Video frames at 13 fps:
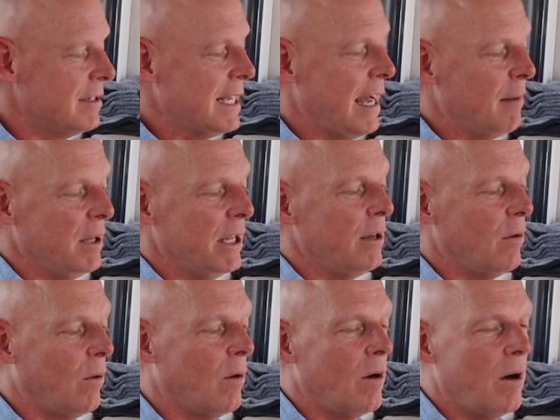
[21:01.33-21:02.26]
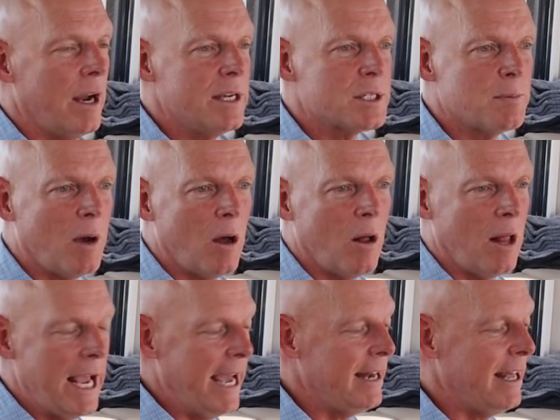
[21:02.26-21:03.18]
tablet or a small
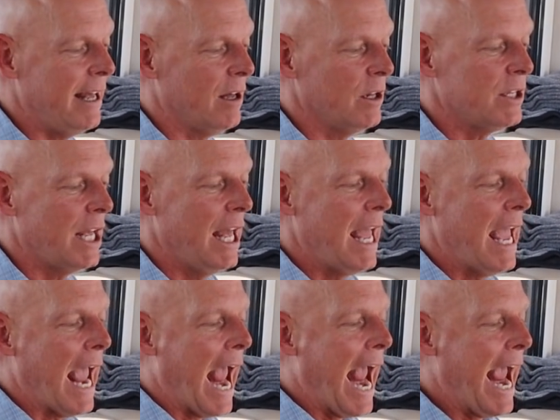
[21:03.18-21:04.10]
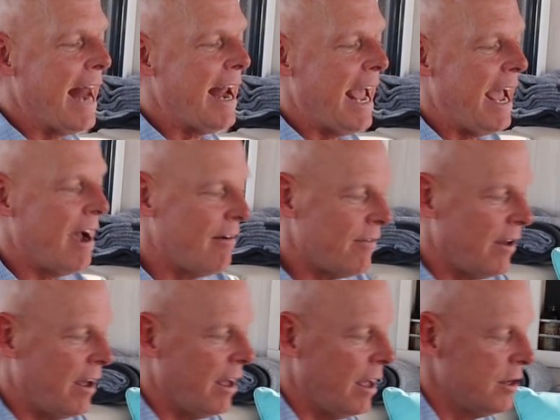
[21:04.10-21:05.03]
handheld and have
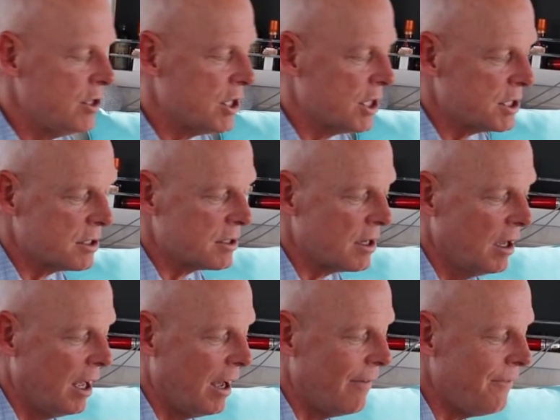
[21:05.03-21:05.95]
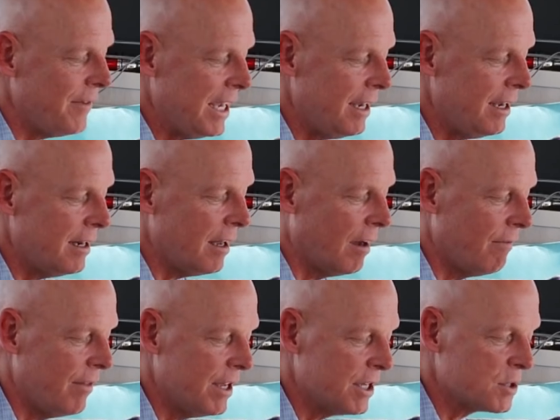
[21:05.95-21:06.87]
just a feed
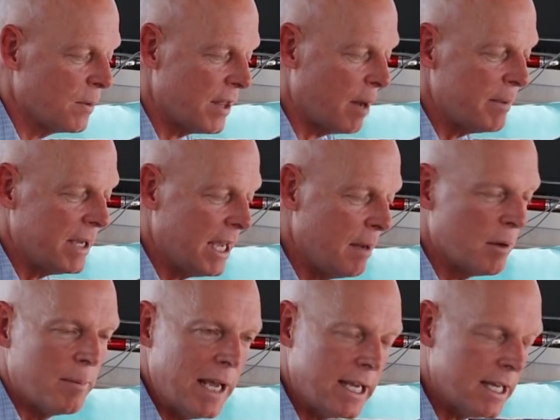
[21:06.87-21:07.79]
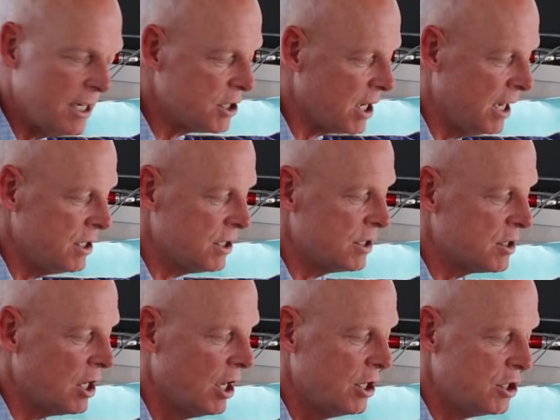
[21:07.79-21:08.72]
of this without being able to make any
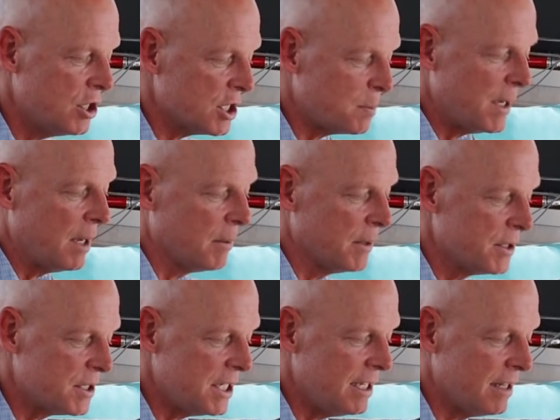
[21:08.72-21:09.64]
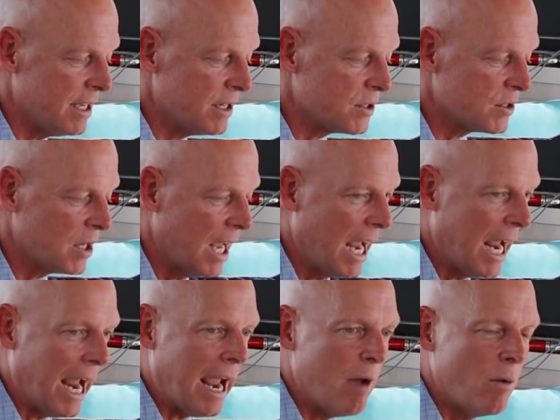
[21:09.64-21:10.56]
changes, just be able to see this.
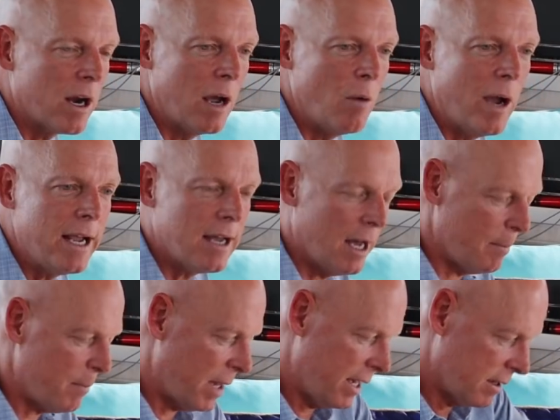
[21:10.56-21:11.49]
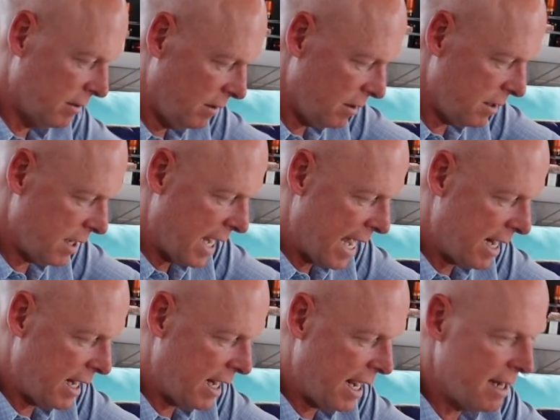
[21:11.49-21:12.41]
And when I wake up, I can look at
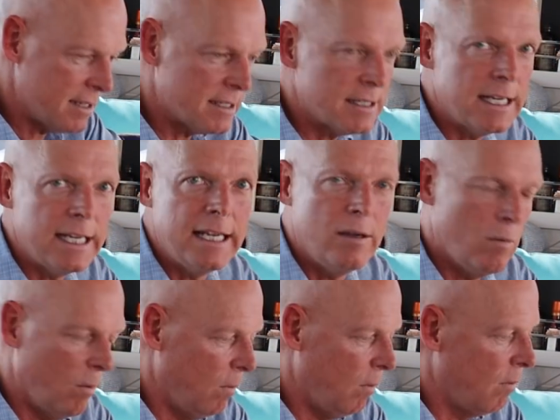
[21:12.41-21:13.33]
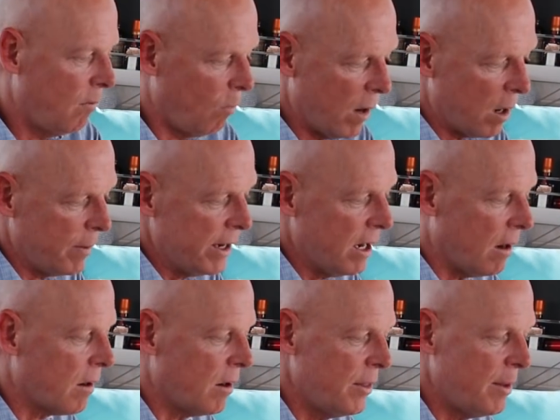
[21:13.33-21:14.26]
it and see where we
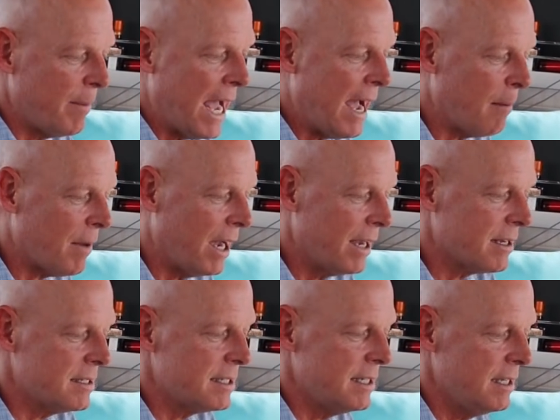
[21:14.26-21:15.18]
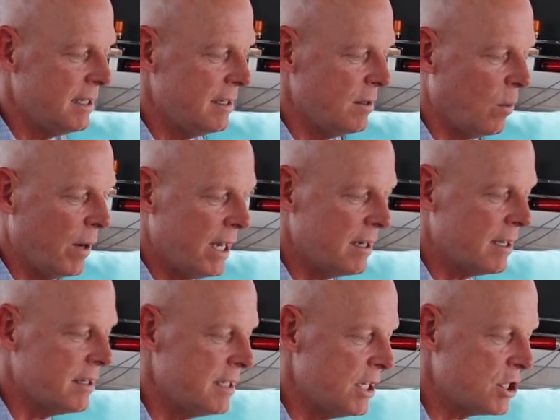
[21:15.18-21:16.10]
are on the map. I can see the wind
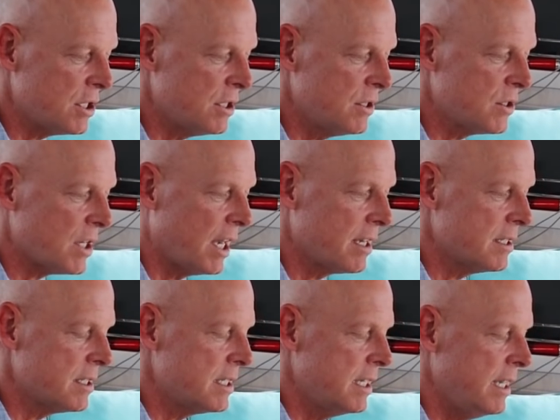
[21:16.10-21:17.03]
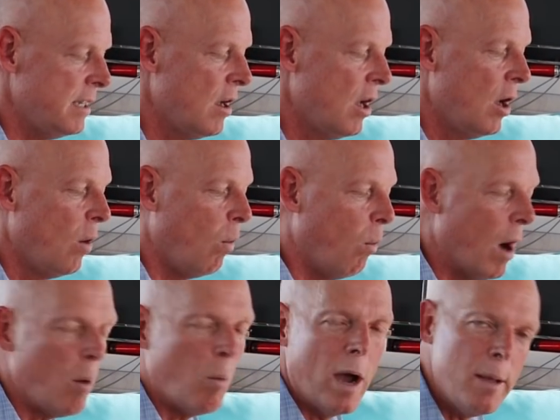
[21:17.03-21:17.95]
conditions. I can see
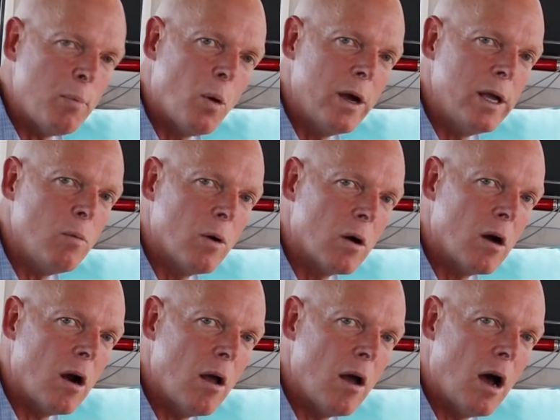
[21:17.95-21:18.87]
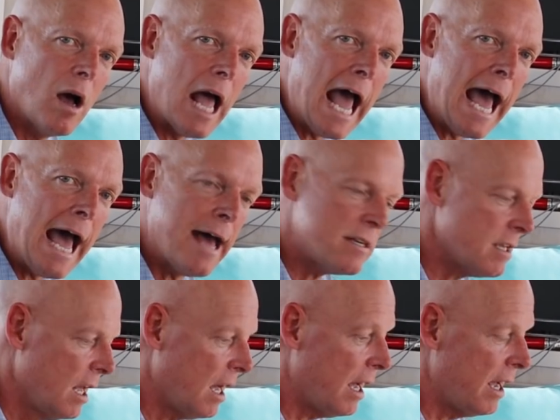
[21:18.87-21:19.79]
what waypoint we're at.
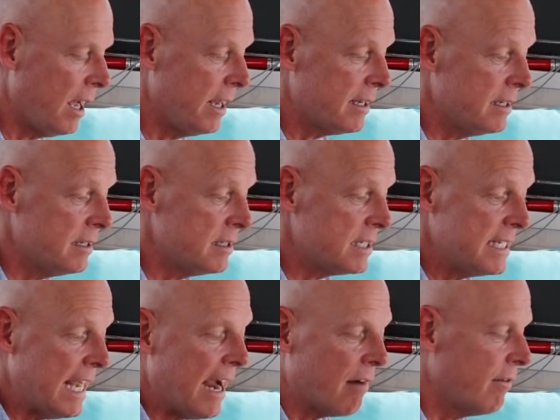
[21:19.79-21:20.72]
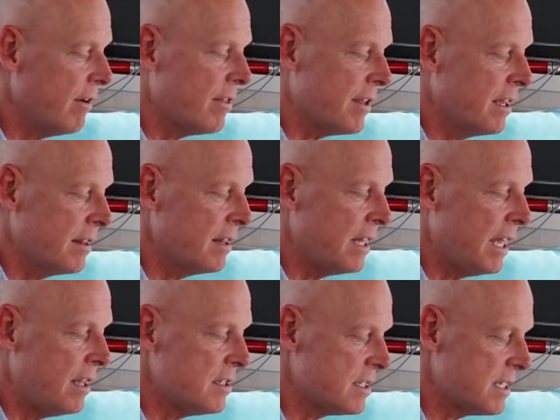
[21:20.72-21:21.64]
I can see everything
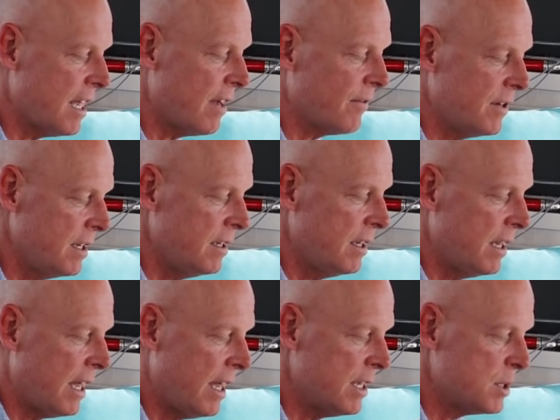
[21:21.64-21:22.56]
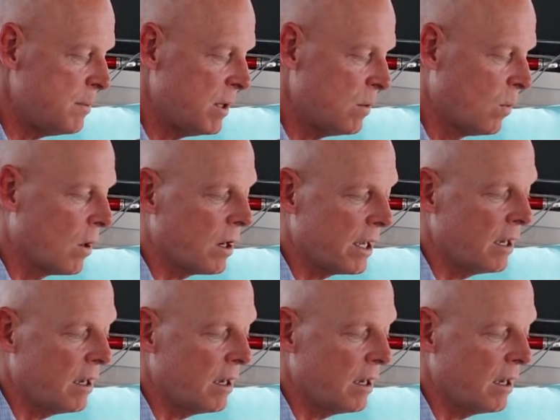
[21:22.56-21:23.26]
that Stephanie has been working